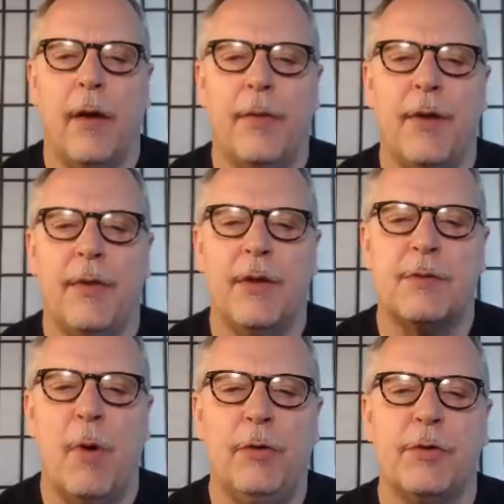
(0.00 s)
these
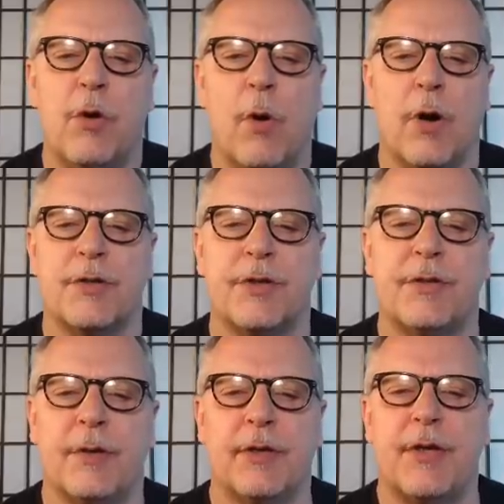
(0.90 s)
molten
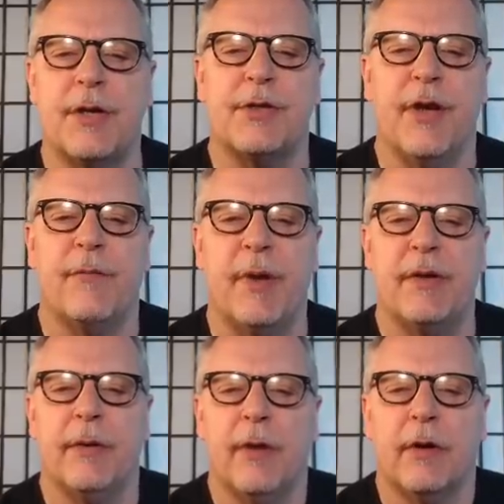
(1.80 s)
cores essentially have
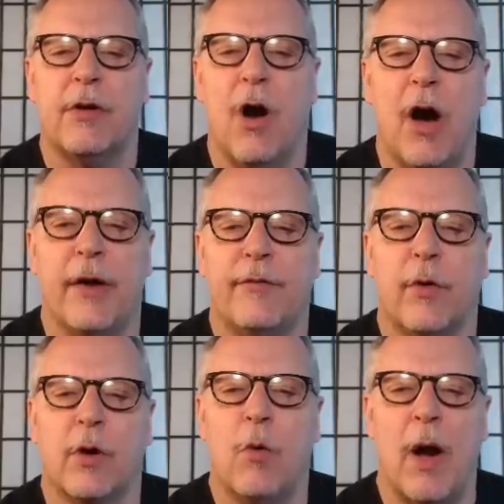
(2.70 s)
been gone
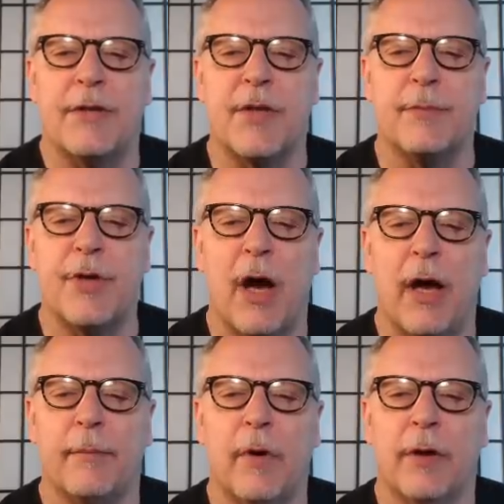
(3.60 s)
for quite some
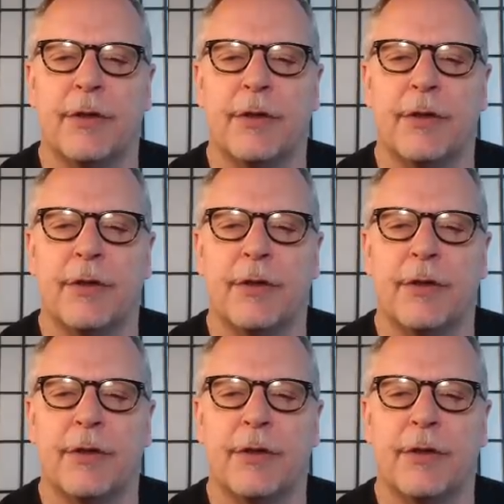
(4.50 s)
time,